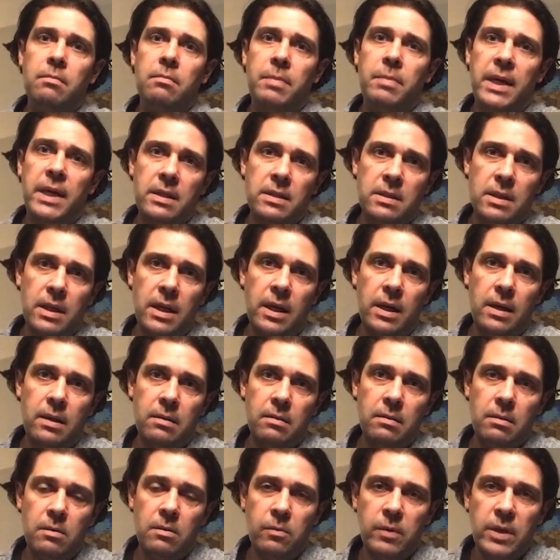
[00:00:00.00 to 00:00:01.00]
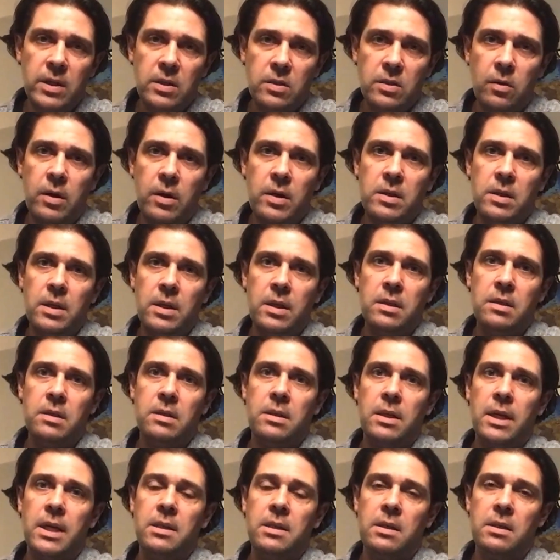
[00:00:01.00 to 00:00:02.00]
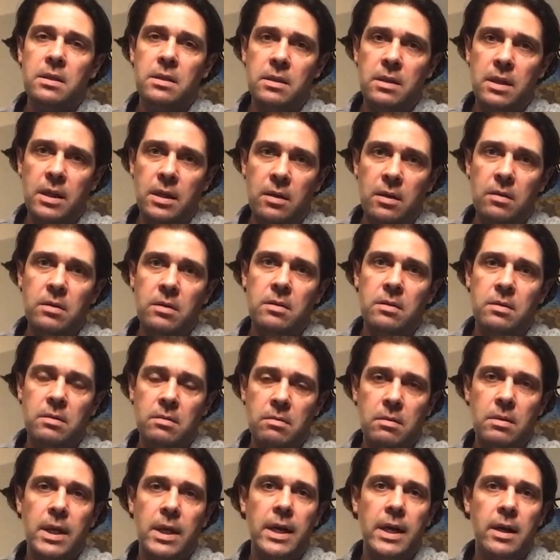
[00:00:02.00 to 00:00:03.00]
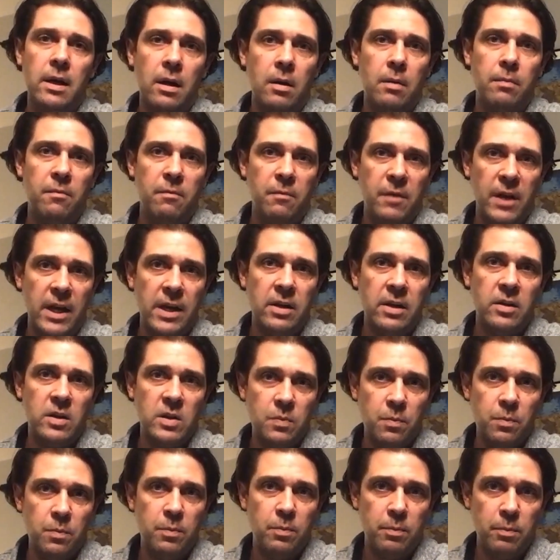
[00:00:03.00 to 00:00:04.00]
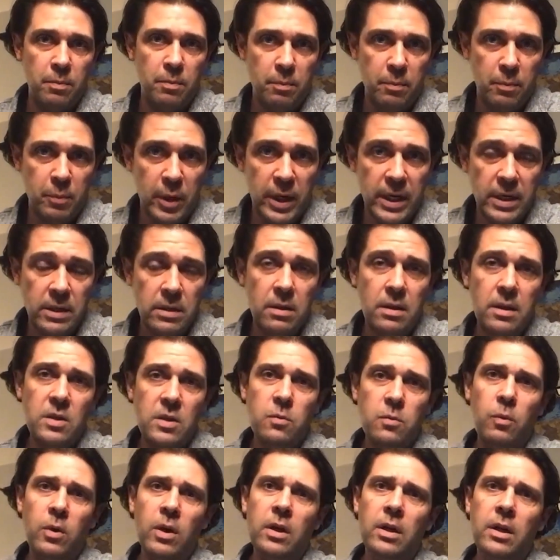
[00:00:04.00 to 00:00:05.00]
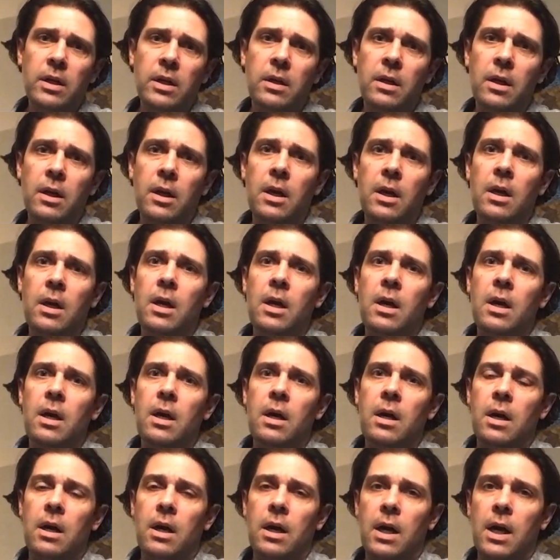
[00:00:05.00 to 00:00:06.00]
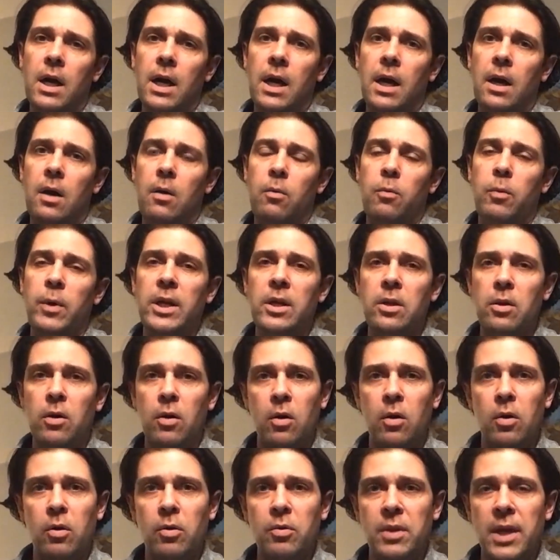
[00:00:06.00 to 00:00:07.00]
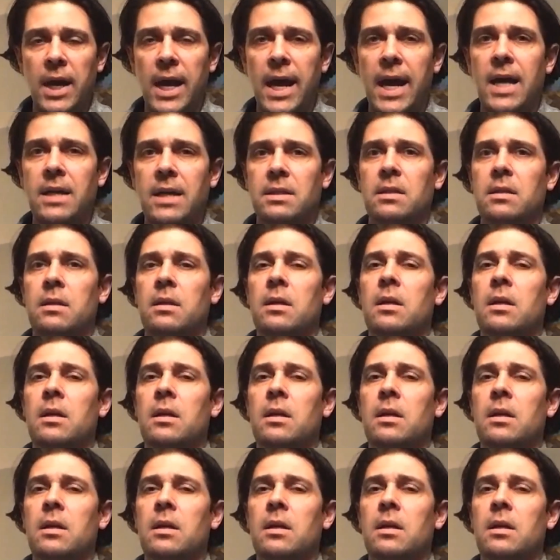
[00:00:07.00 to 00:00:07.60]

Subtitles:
based on the resources and the skills that our vendors bring to this work, we know that